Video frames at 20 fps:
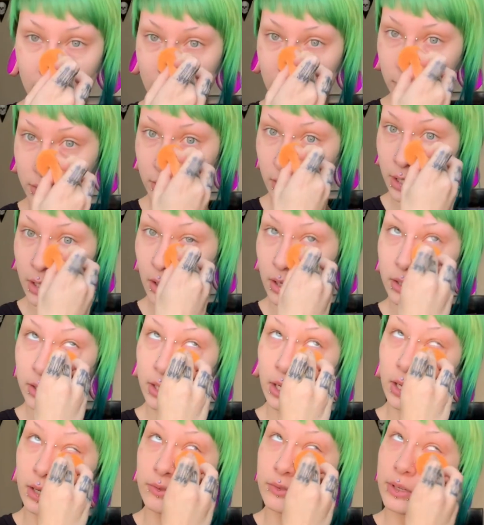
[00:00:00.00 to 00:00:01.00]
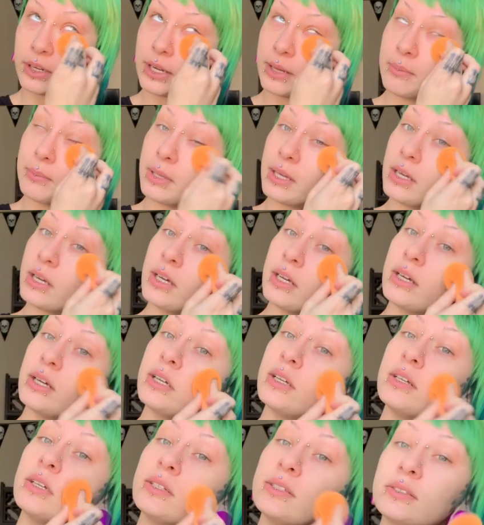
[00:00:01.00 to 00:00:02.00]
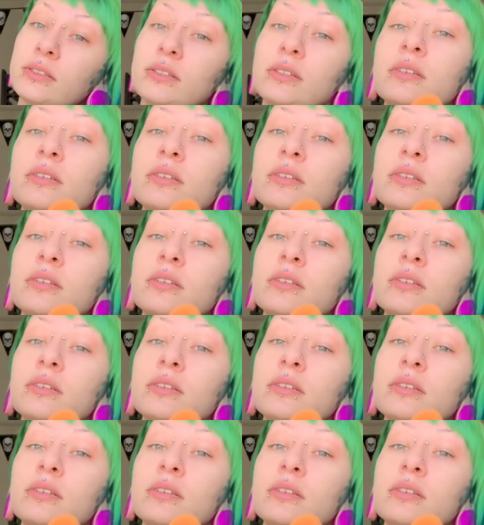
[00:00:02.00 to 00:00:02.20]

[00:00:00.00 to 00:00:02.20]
I try not to cover it because